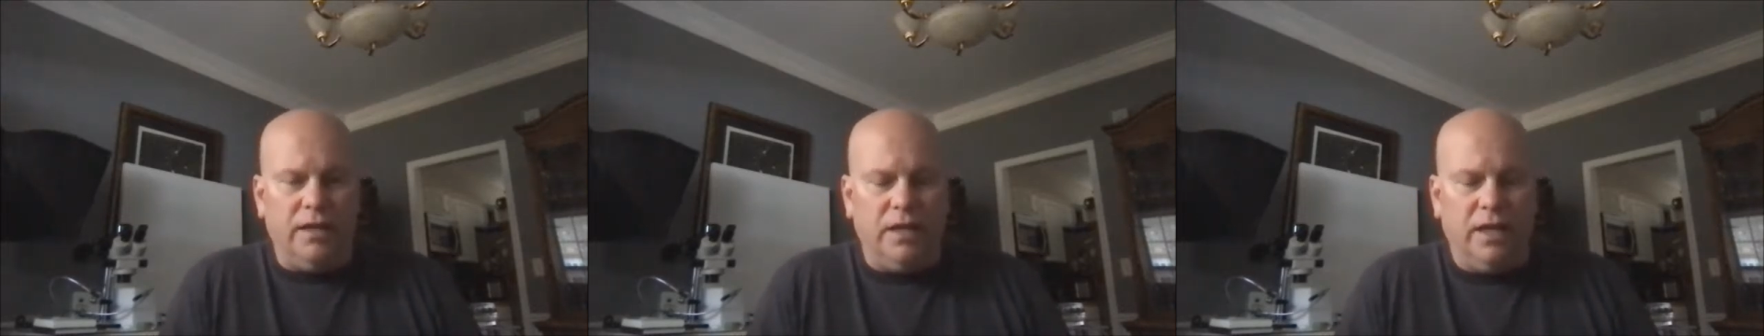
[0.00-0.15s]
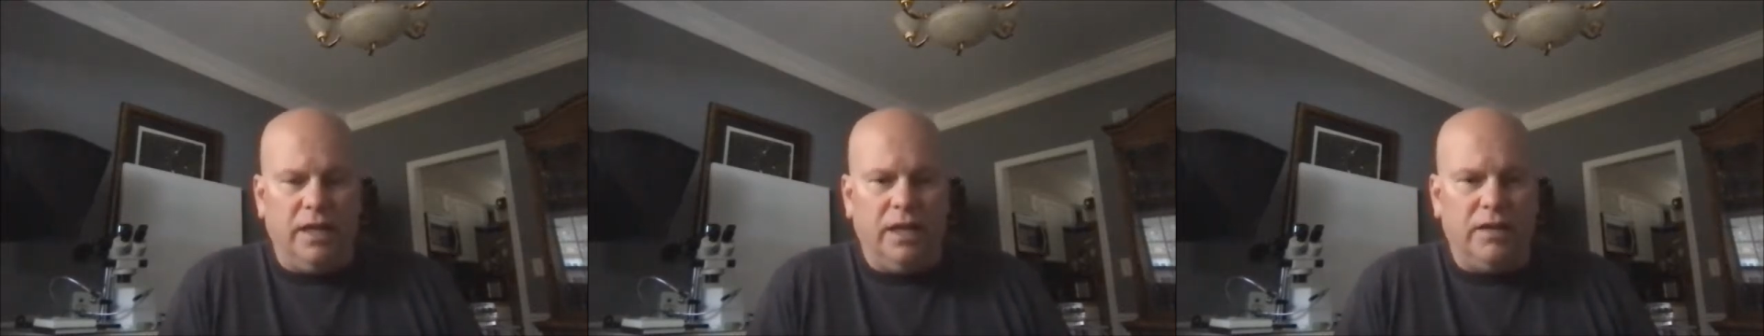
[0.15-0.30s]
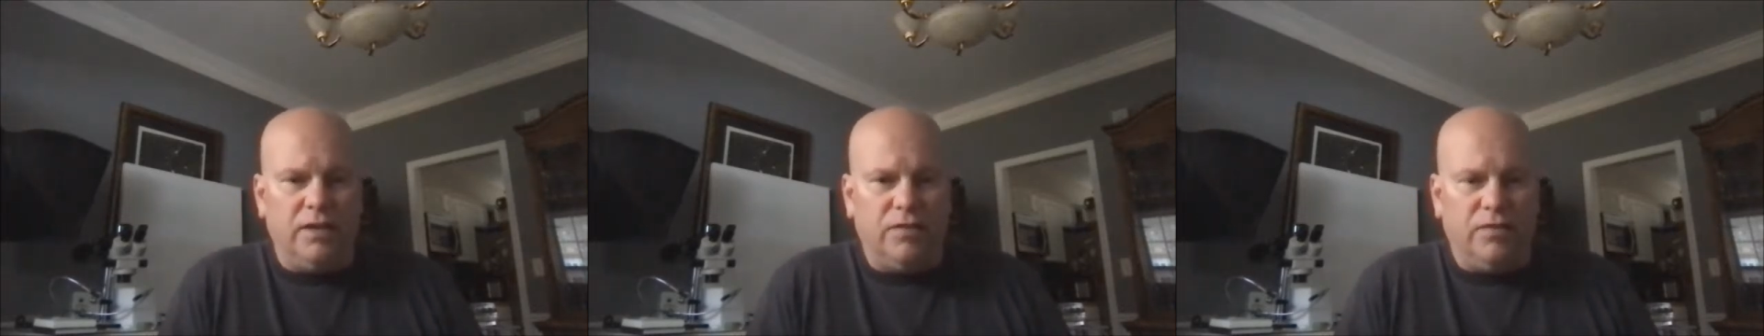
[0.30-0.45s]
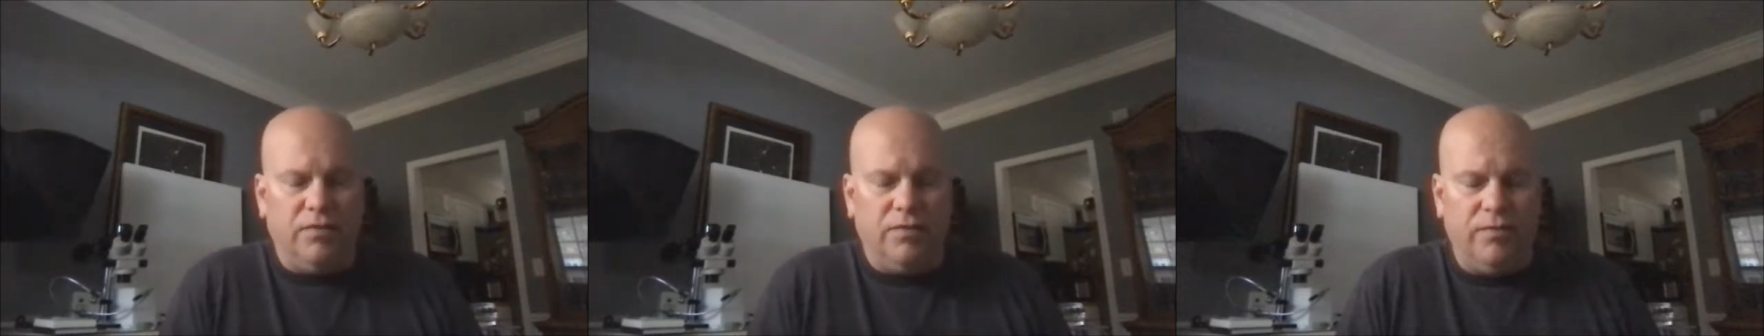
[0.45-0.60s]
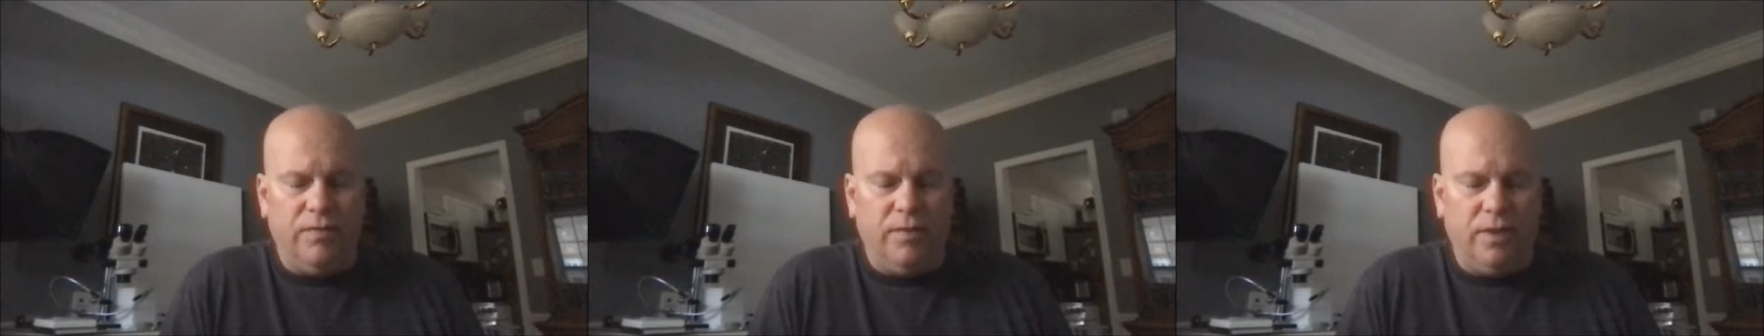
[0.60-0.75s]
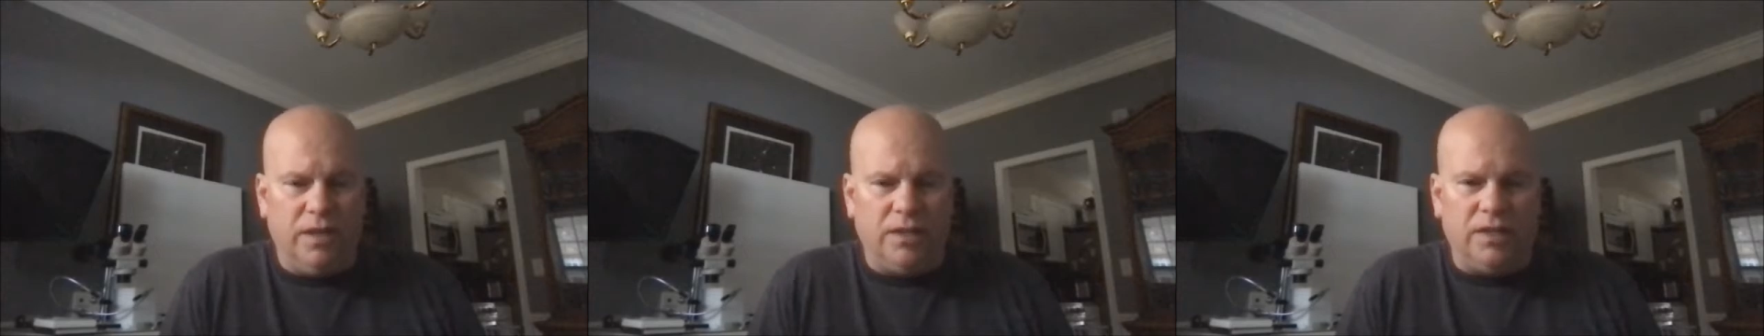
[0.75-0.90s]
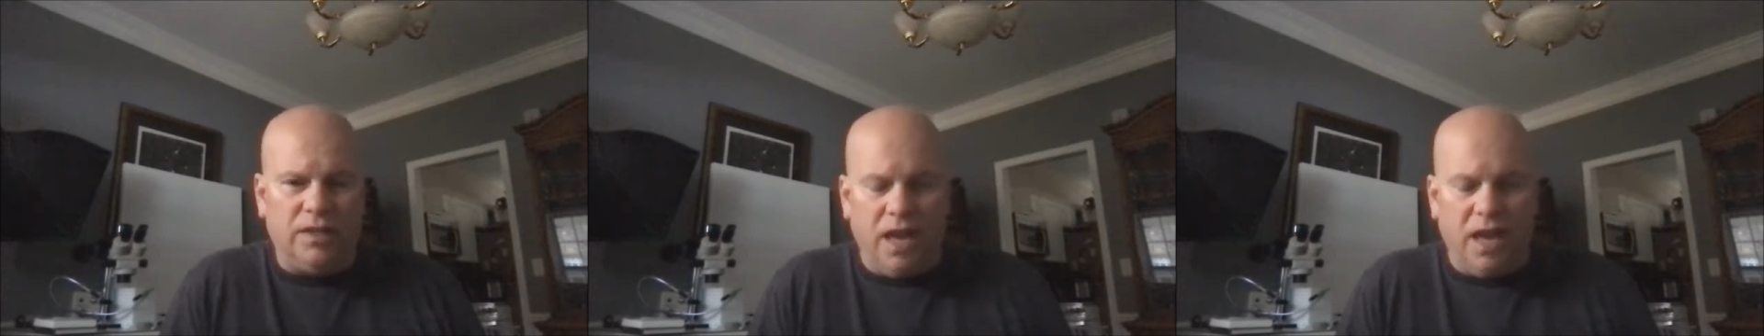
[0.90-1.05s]
and
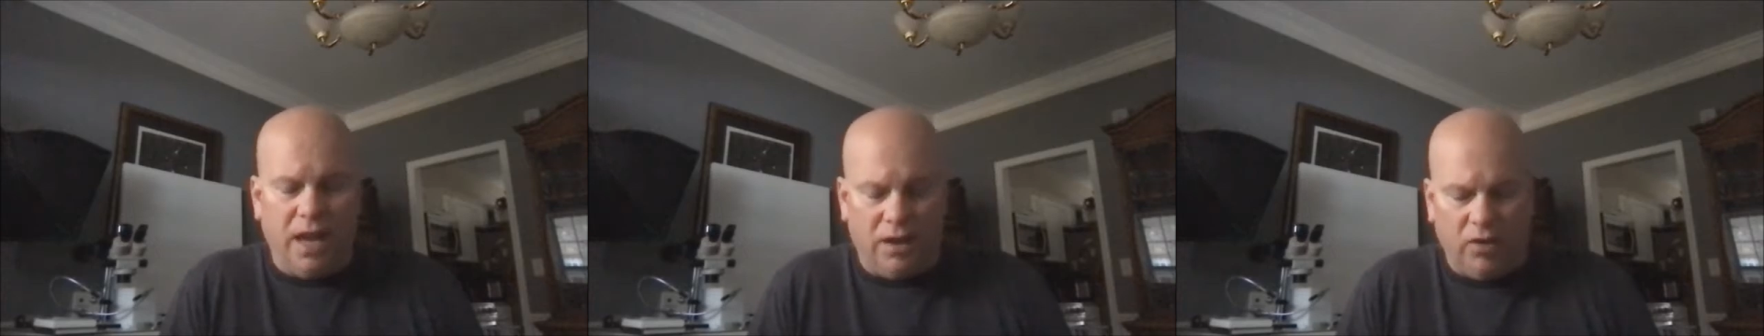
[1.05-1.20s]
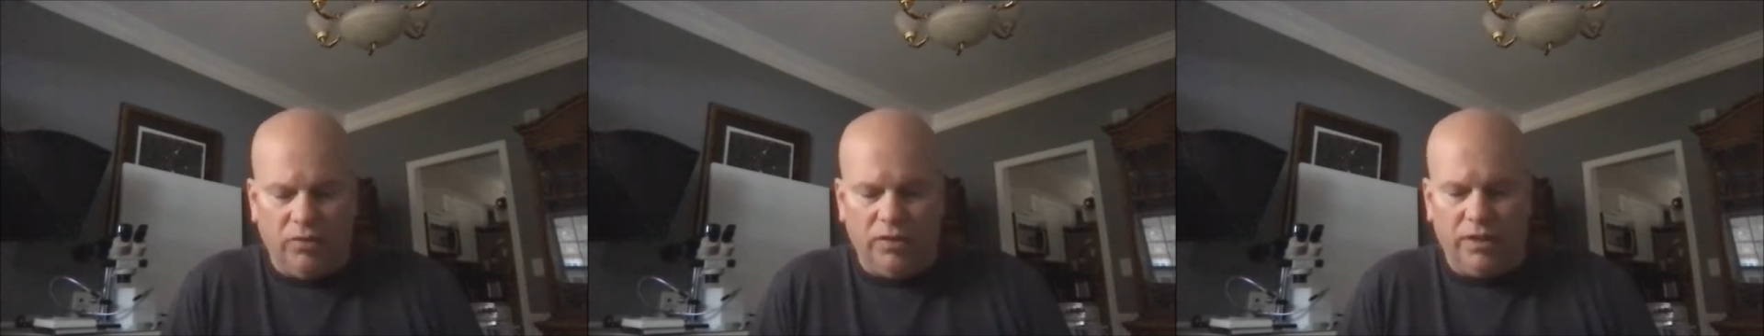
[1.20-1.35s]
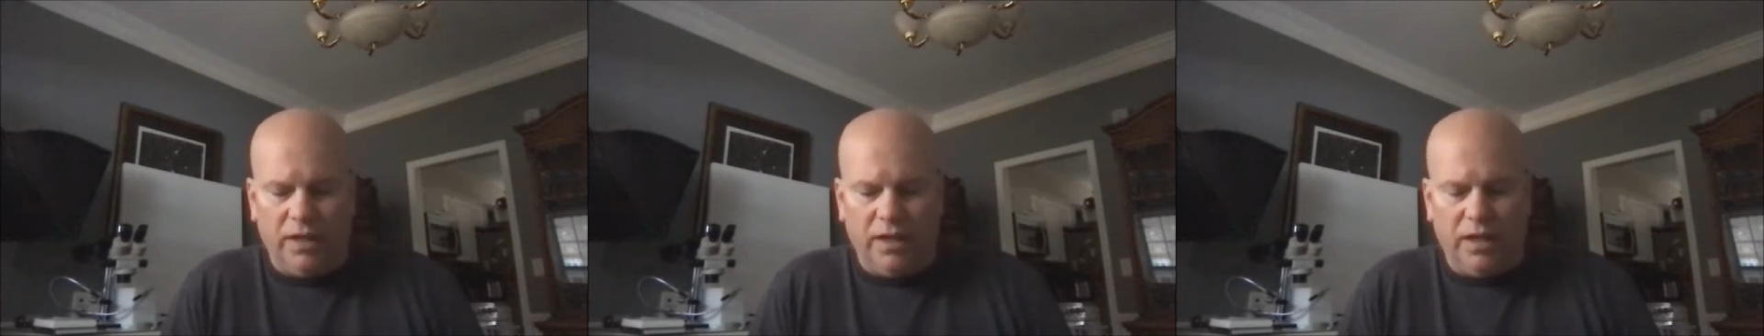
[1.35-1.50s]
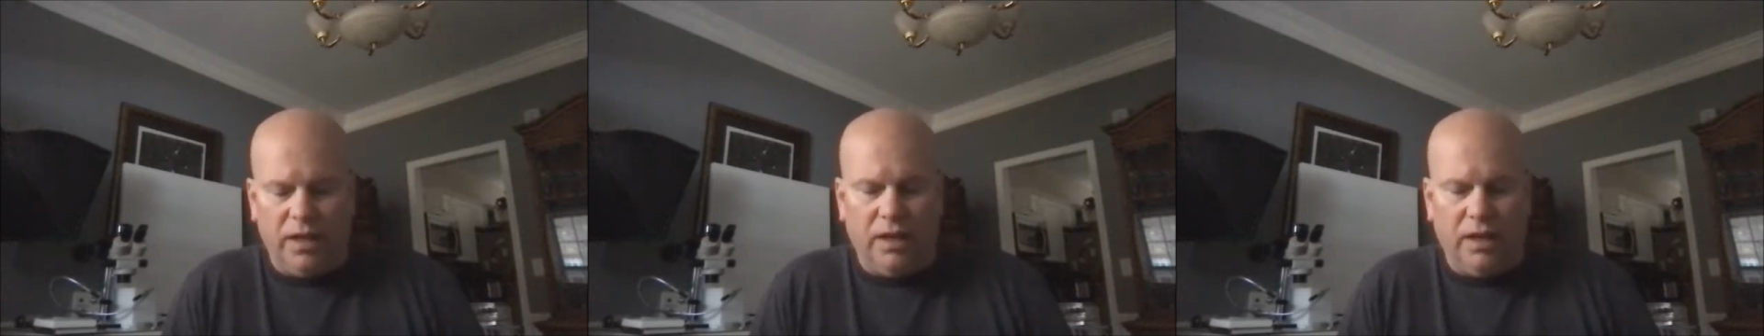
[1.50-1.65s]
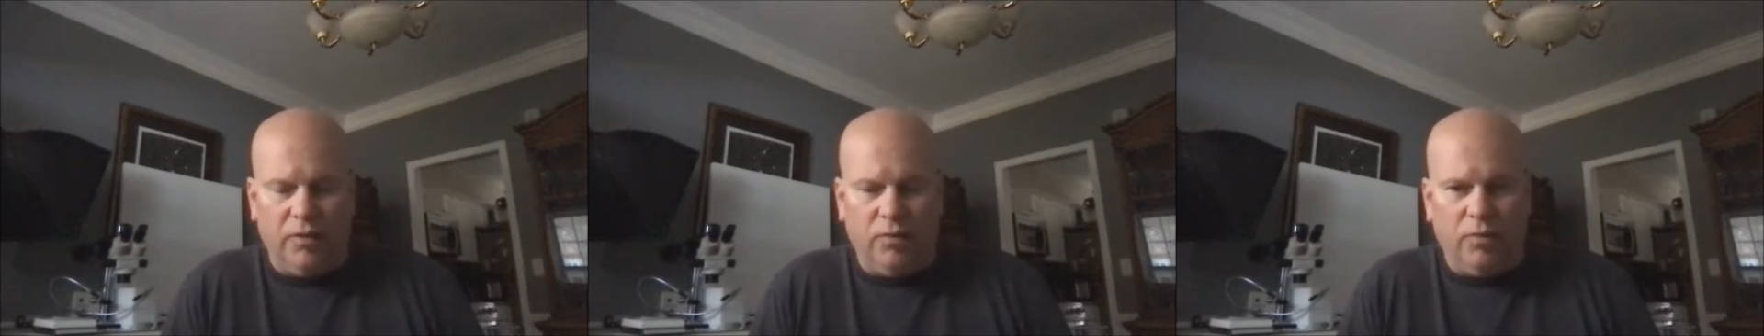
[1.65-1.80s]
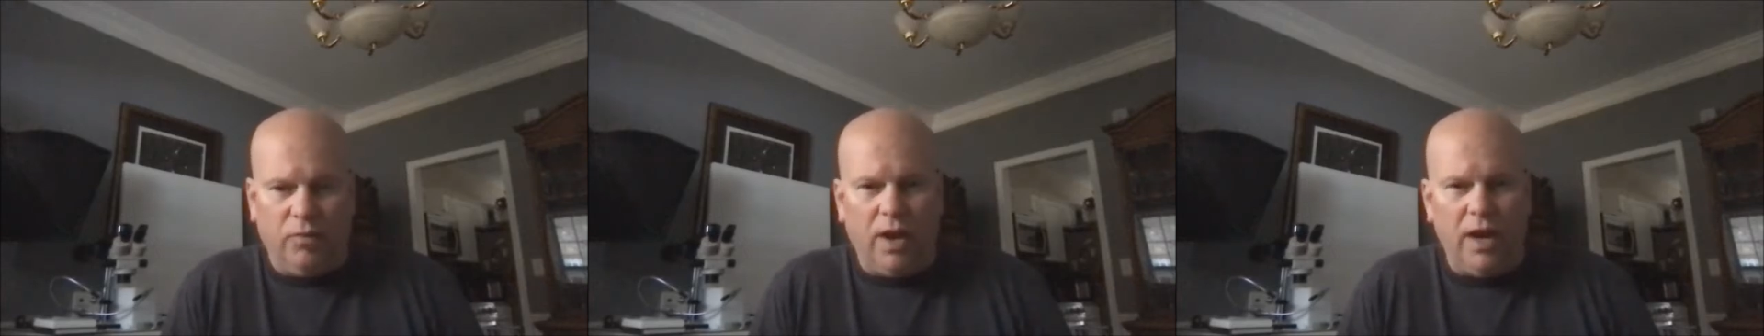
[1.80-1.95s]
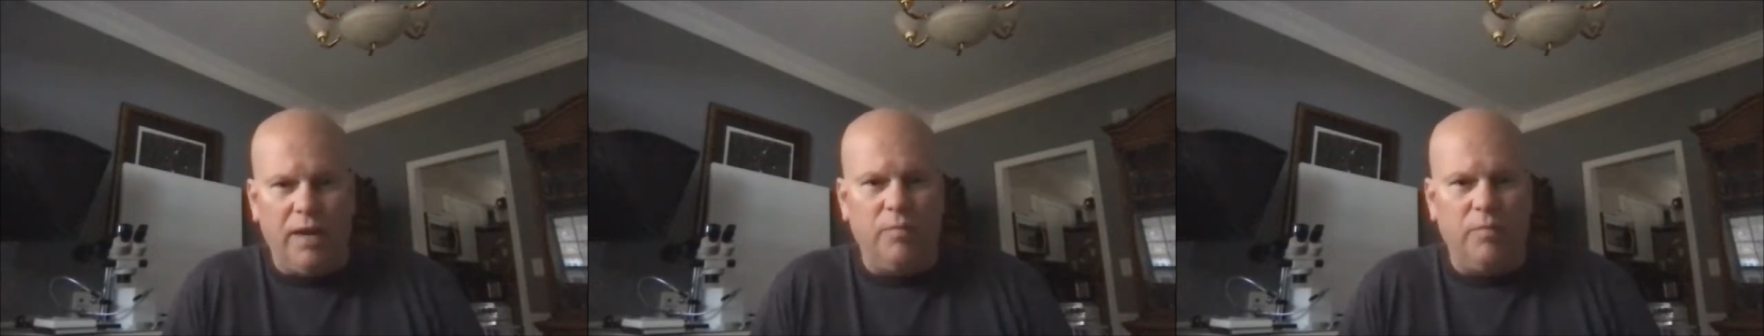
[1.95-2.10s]
it's not only a
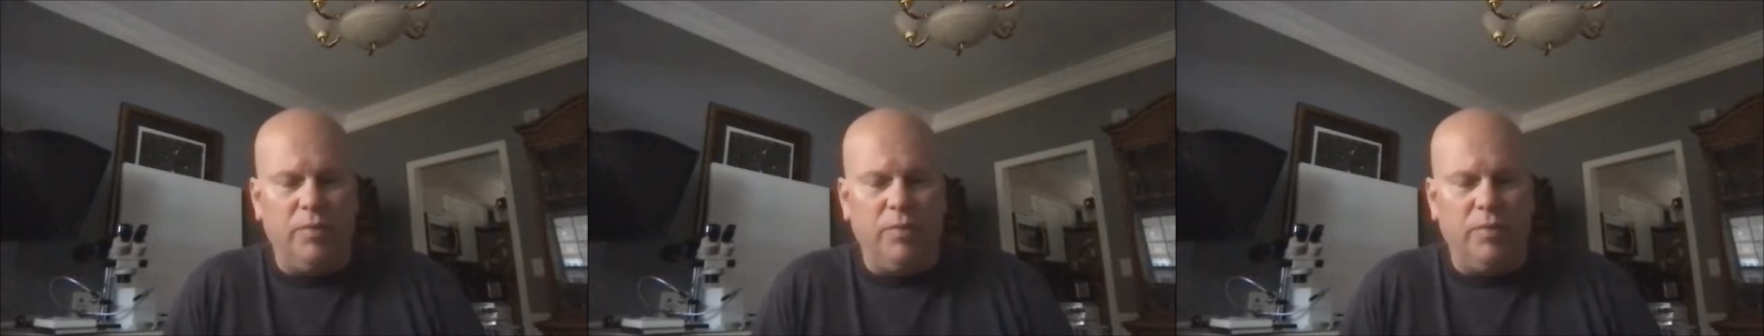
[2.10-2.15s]
right,